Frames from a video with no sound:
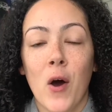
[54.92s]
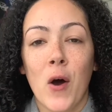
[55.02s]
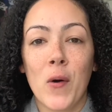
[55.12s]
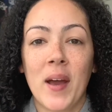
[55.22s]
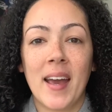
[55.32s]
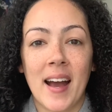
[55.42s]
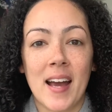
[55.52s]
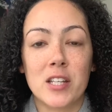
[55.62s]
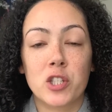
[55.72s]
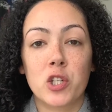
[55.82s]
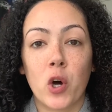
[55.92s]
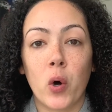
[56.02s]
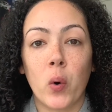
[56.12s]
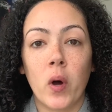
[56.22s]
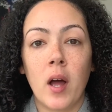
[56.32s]
Okay guys,
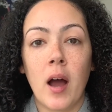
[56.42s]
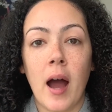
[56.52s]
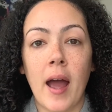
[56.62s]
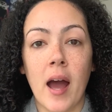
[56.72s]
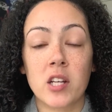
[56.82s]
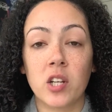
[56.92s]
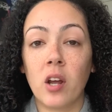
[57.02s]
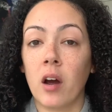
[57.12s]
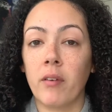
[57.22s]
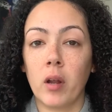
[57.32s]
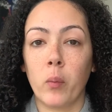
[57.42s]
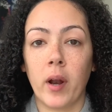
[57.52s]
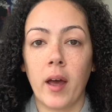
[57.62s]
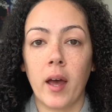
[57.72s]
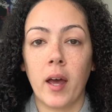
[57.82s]
so I actually already went
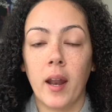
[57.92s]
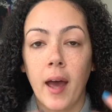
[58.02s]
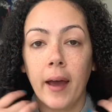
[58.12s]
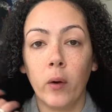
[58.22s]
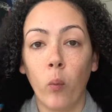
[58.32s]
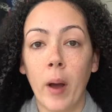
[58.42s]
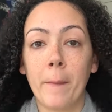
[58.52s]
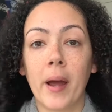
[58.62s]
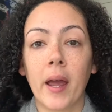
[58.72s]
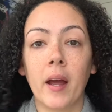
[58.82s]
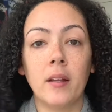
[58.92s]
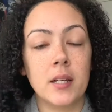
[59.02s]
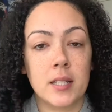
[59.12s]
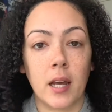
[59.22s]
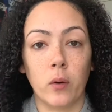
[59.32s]
ahead and wet my hair and
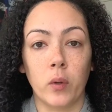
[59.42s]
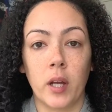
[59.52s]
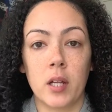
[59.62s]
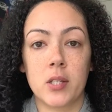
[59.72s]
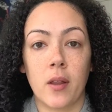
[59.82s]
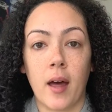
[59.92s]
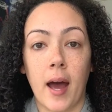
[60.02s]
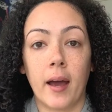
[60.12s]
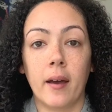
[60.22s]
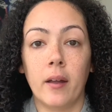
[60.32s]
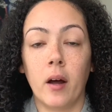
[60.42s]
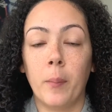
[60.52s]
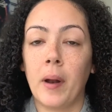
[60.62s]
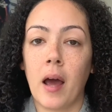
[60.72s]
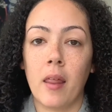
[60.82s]
detangled it so that I could
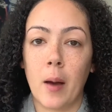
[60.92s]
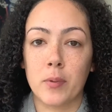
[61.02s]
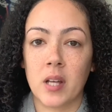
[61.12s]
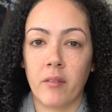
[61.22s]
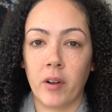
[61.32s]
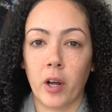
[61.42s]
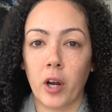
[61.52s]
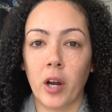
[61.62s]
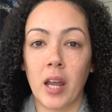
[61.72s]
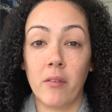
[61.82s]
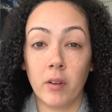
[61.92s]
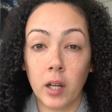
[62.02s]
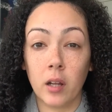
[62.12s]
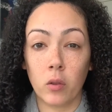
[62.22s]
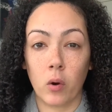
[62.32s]
apply the apple cider vinegar
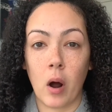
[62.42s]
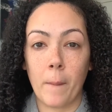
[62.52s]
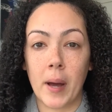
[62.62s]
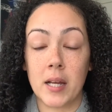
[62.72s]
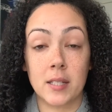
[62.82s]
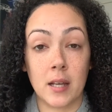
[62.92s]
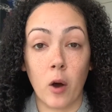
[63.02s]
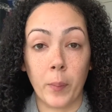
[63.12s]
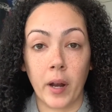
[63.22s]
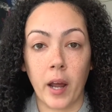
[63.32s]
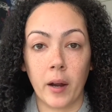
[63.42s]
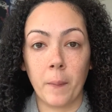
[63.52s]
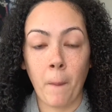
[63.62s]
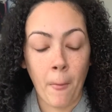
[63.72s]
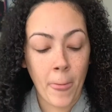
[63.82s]
evenly throughout my scalp and hair.